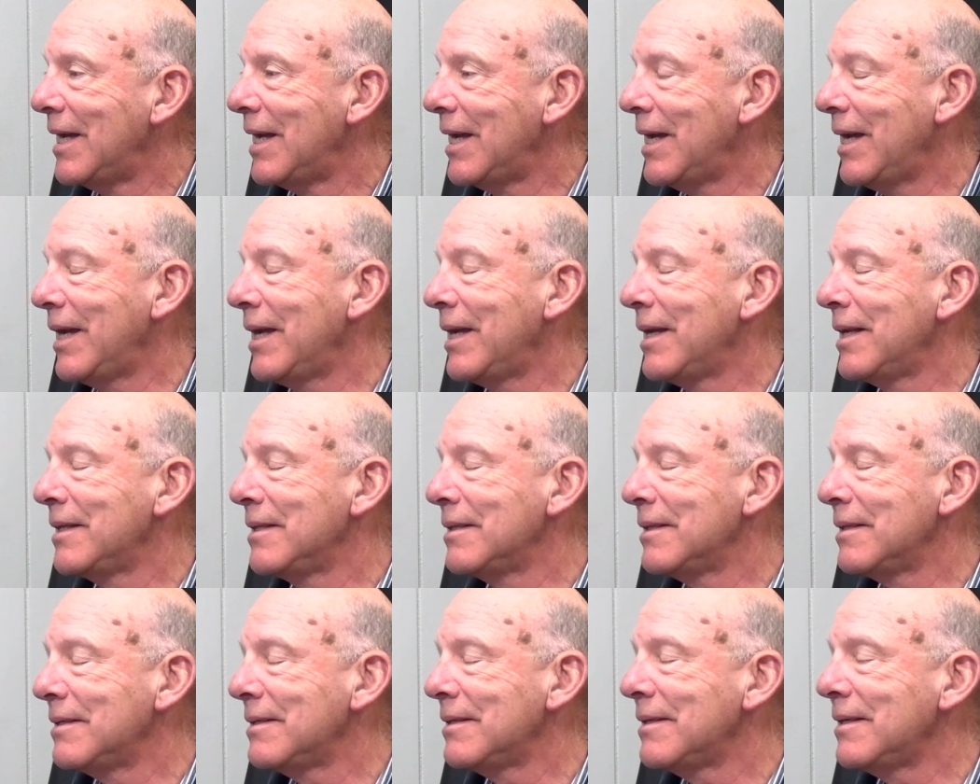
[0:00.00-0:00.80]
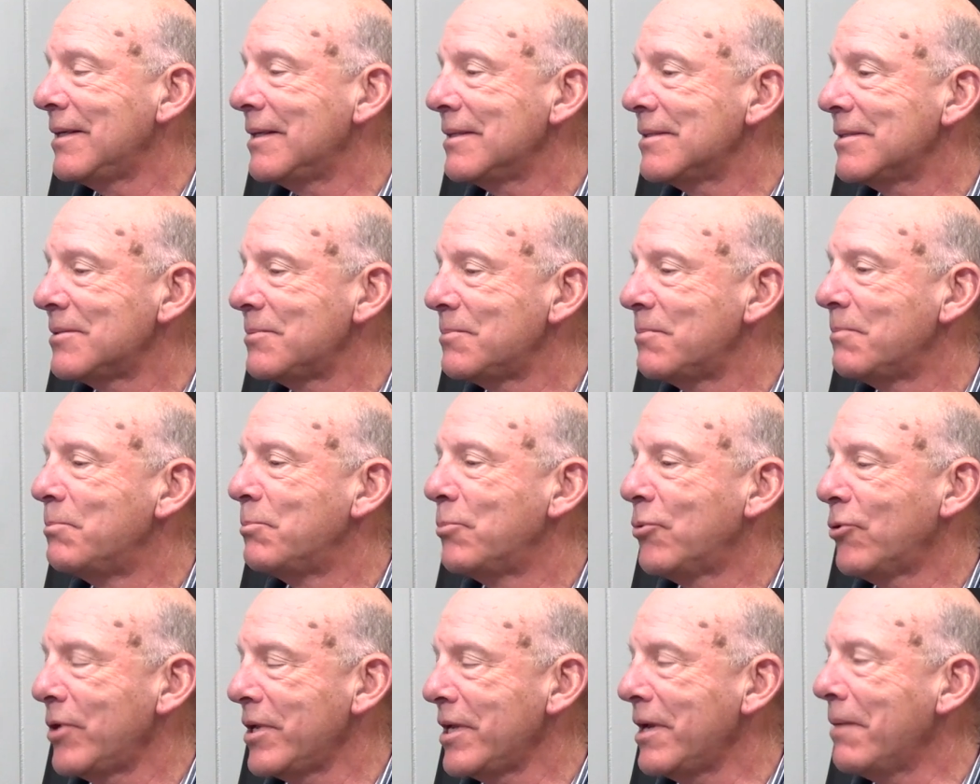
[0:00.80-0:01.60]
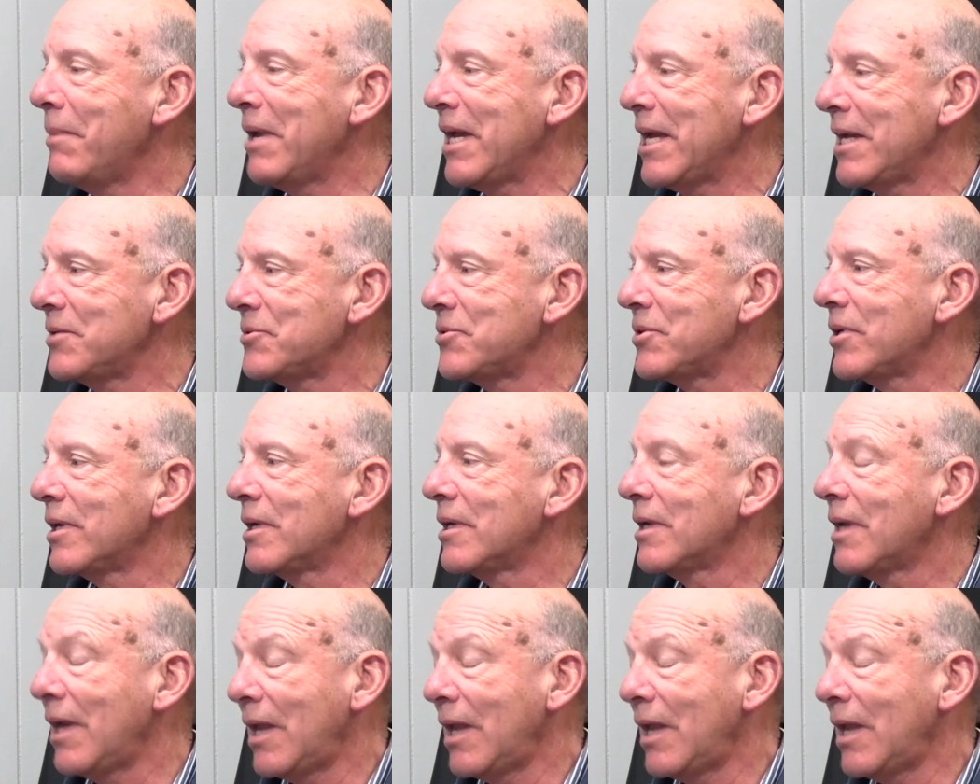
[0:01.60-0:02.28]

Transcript: And it's pretty amazing.